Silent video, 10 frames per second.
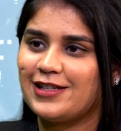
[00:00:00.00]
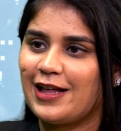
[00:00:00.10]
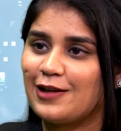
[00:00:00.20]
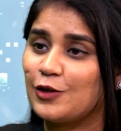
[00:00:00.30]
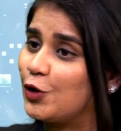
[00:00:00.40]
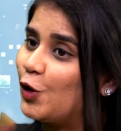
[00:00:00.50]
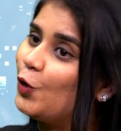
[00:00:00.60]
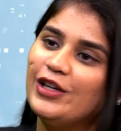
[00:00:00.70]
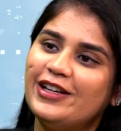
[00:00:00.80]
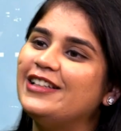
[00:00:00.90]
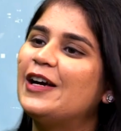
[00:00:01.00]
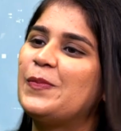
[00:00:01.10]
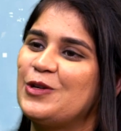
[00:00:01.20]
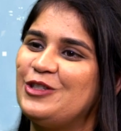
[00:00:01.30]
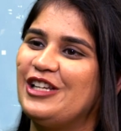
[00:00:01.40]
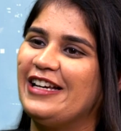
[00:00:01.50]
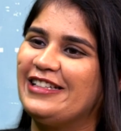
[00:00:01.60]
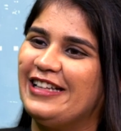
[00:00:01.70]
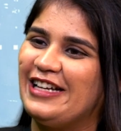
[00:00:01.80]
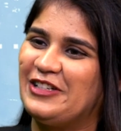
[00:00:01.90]
like a grow in India
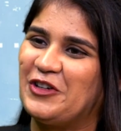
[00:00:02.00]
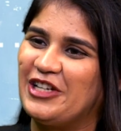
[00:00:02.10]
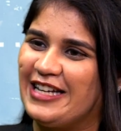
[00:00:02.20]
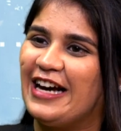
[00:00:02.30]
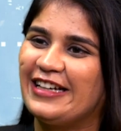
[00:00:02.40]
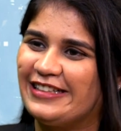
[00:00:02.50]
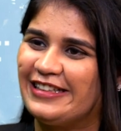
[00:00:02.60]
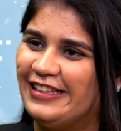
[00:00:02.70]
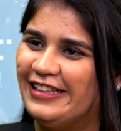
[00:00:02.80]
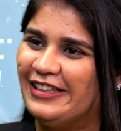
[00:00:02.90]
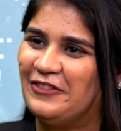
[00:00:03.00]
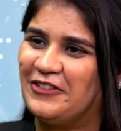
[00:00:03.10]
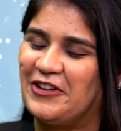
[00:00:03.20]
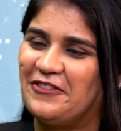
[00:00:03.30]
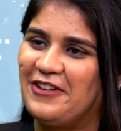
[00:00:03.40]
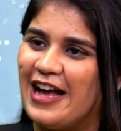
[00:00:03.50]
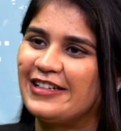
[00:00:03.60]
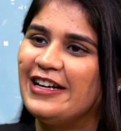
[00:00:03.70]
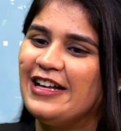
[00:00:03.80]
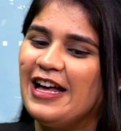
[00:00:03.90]
project that you are targeting in for a
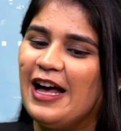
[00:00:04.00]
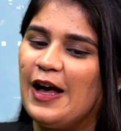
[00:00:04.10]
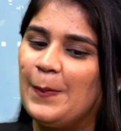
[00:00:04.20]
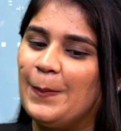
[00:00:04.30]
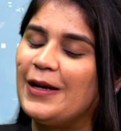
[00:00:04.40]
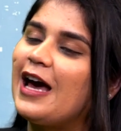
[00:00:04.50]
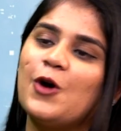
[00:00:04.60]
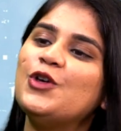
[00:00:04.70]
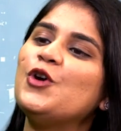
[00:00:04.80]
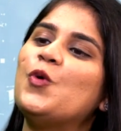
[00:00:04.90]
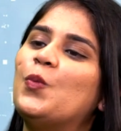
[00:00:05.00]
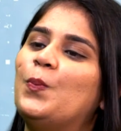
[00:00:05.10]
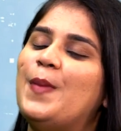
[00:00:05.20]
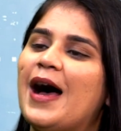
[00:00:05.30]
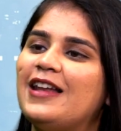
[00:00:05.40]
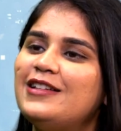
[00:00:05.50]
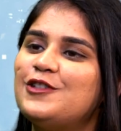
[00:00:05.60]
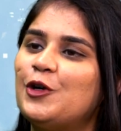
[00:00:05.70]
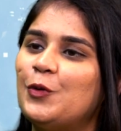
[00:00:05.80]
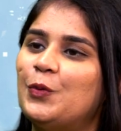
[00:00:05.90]
fact. But how do you
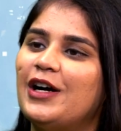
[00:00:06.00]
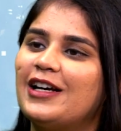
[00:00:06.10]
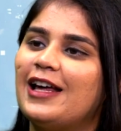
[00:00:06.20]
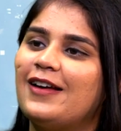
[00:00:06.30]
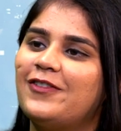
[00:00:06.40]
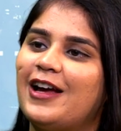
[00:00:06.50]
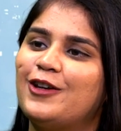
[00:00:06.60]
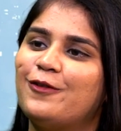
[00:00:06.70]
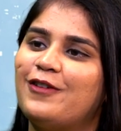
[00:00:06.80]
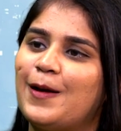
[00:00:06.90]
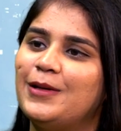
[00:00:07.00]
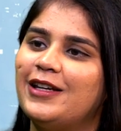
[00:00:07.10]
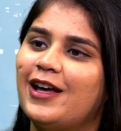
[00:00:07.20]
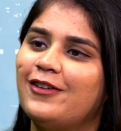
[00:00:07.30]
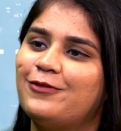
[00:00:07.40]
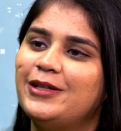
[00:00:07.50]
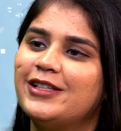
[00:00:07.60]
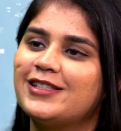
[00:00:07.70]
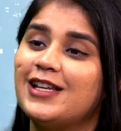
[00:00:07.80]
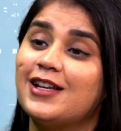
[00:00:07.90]
balance your work life and your family life?
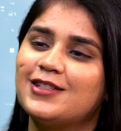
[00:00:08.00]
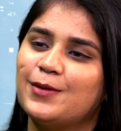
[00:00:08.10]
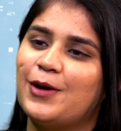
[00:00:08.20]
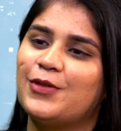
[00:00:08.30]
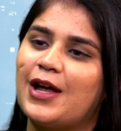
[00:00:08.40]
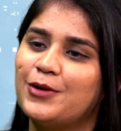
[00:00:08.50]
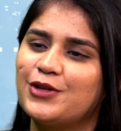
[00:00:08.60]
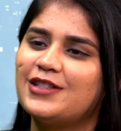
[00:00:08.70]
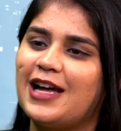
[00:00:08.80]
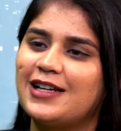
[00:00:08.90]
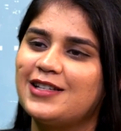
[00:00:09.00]
Please tell us about that, because that